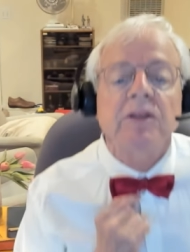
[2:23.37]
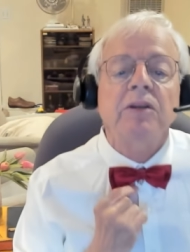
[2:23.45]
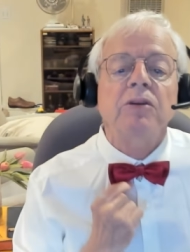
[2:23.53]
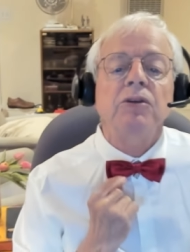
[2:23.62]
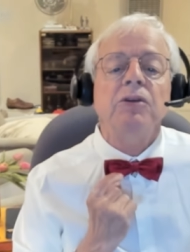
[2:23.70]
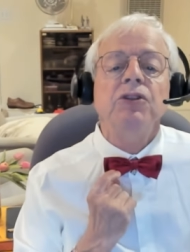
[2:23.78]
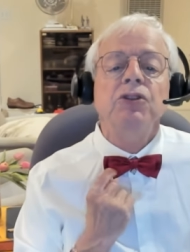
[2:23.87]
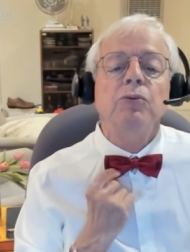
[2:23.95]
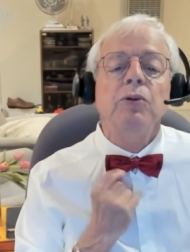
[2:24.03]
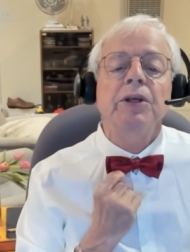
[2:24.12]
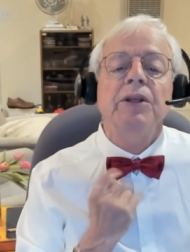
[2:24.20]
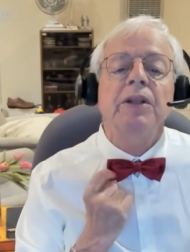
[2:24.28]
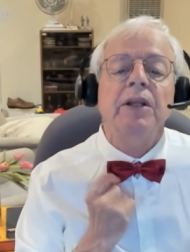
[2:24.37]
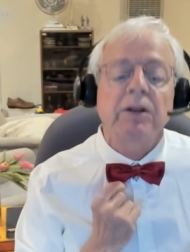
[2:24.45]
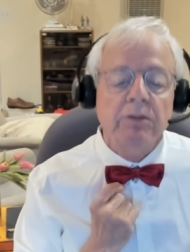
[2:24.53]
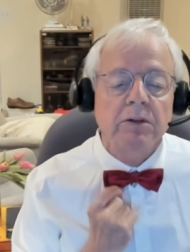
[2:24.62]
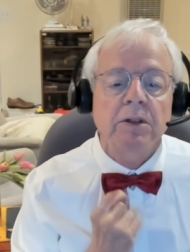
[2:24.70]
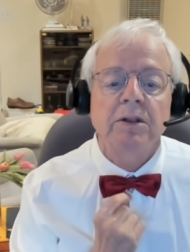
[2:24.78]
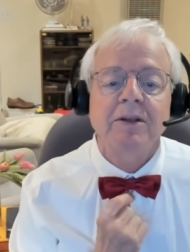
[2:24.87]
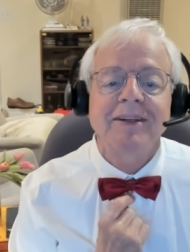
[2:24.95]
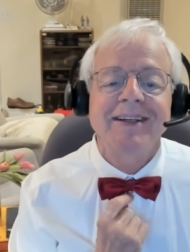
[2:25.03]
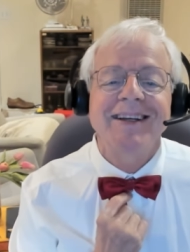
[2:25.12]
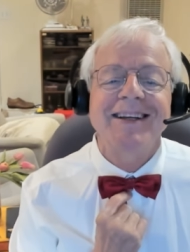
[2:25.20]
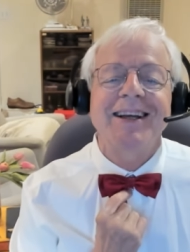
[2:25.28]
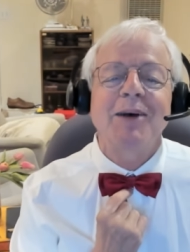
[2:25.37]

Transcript: little Julie thing that